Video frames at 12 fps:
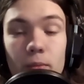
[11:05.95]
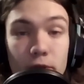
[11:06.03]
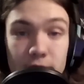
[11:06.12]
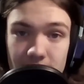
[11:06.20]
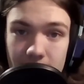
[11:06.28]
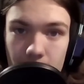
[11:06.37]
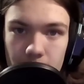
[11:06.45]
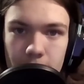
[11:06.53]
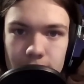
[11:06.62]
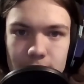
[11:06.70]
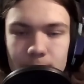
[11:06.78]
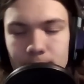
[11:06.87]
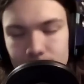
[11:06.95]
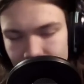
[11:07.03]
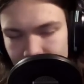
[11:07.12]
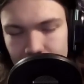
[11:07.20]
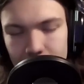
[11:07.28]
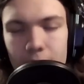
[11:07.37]
we'll see how it goes.
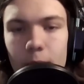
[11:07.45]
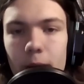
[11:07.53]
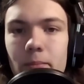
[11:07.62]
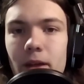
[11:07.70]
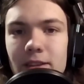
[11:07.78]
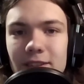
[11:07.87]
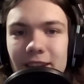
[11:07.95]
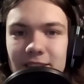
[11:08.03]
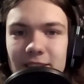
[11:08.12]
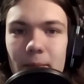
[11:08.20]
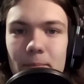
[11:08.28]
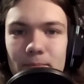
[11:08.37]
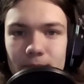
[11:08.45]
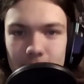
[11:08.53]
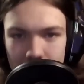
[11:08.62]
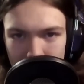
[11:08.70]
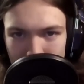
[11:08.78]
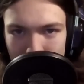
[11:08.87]
Anyway, until next time,
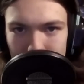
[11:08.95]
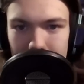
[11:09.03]
goodbye.